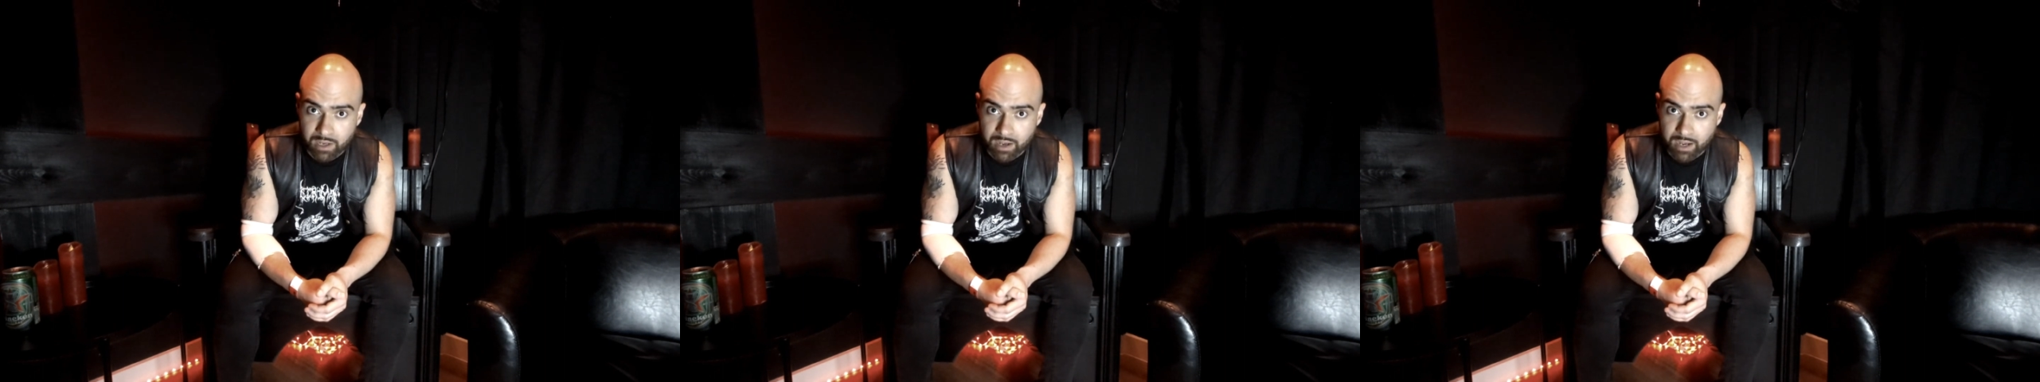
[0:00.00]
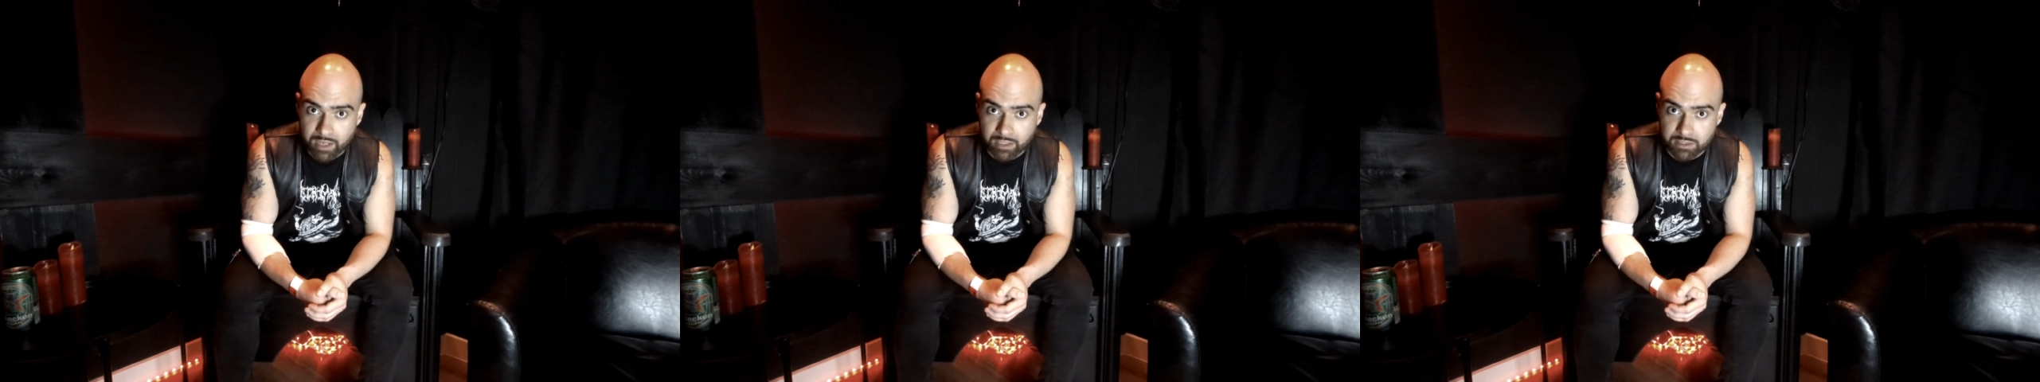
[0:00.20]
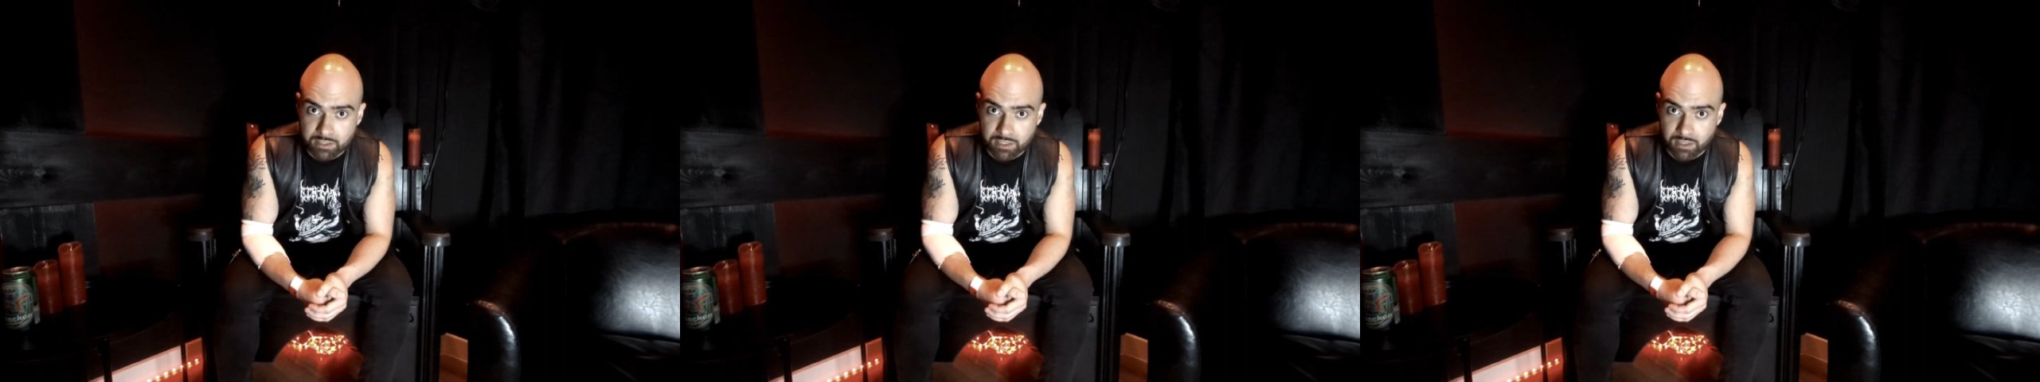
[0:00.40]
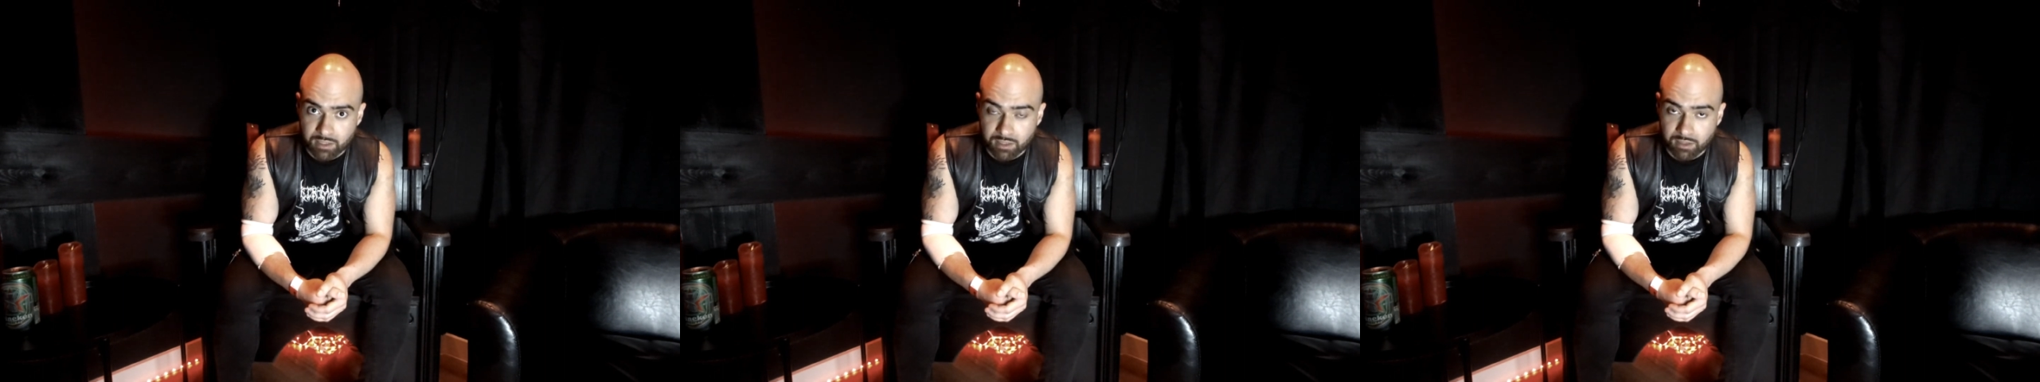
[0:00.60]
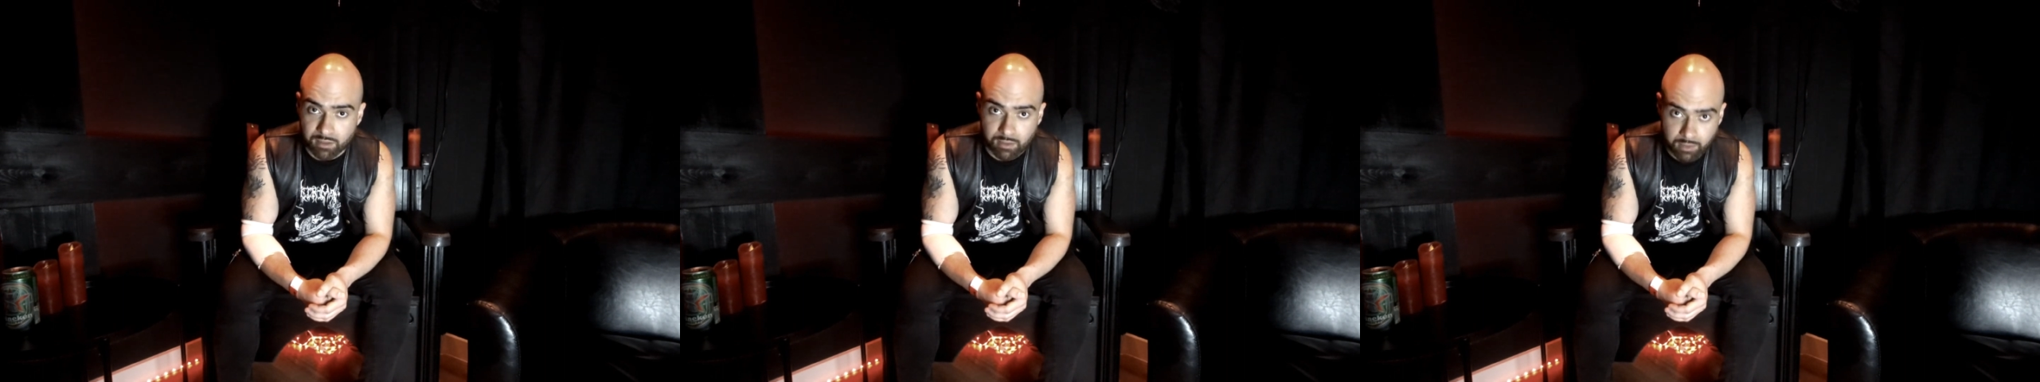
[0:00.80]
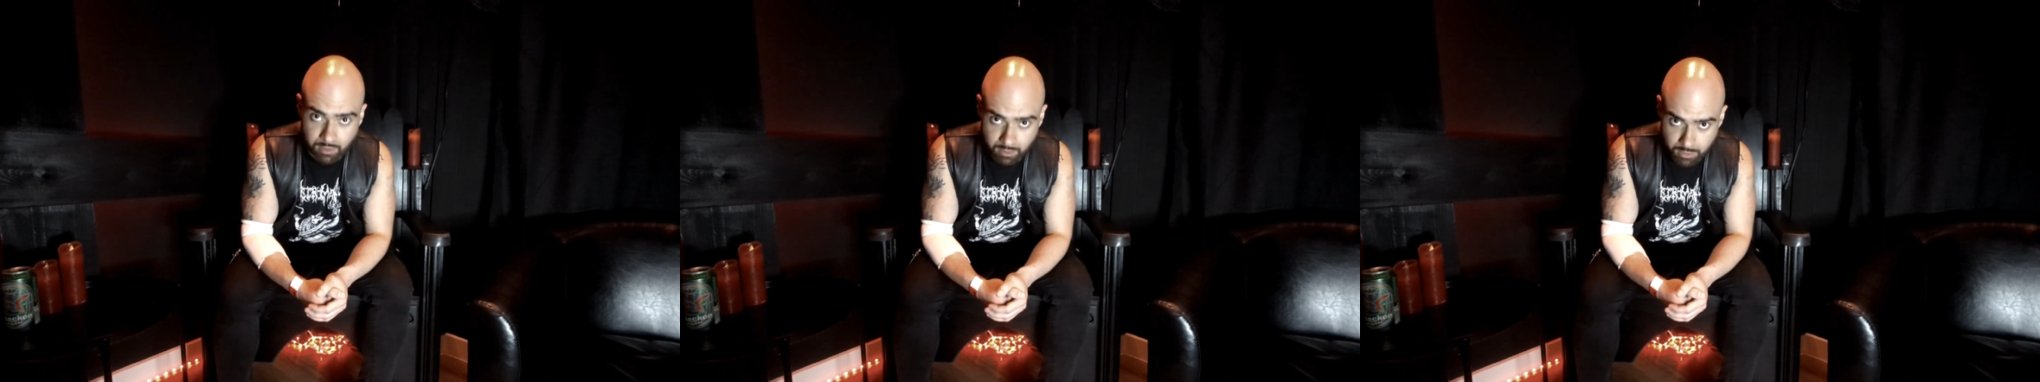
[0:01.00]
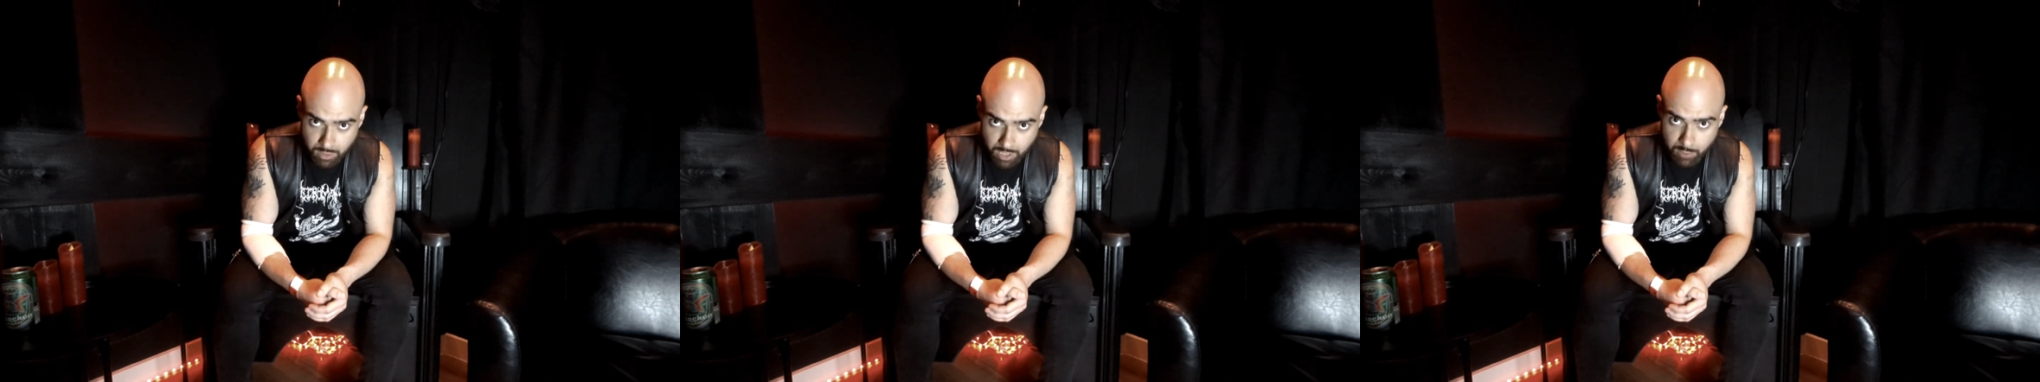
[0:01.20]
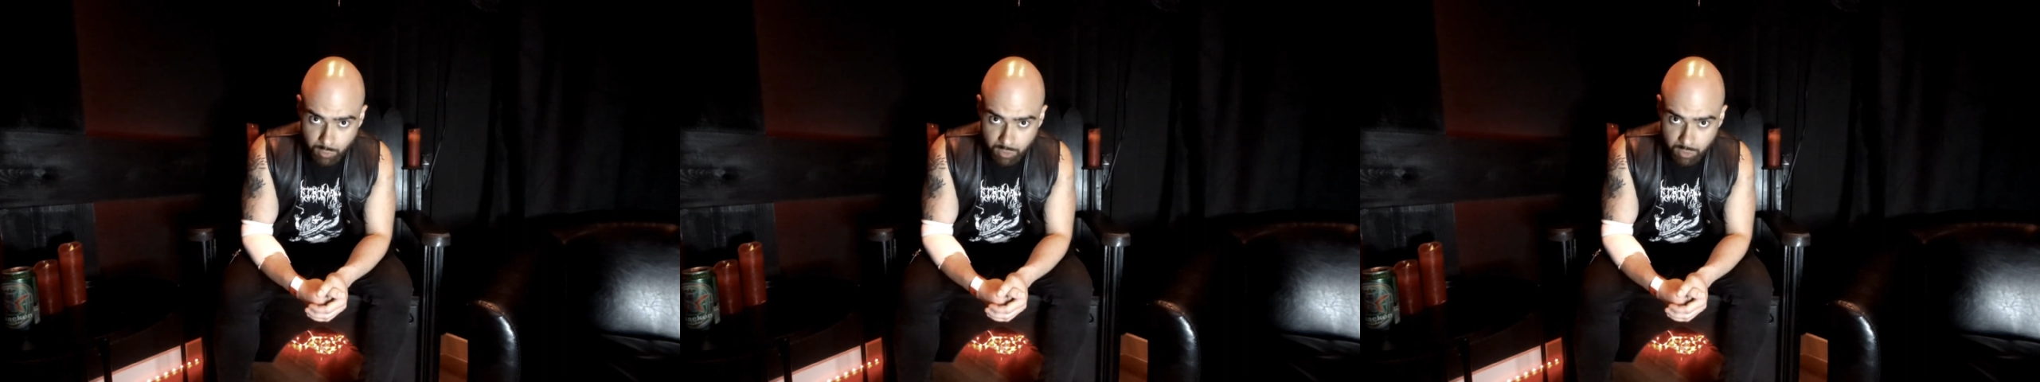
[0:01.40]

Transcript: and uh, I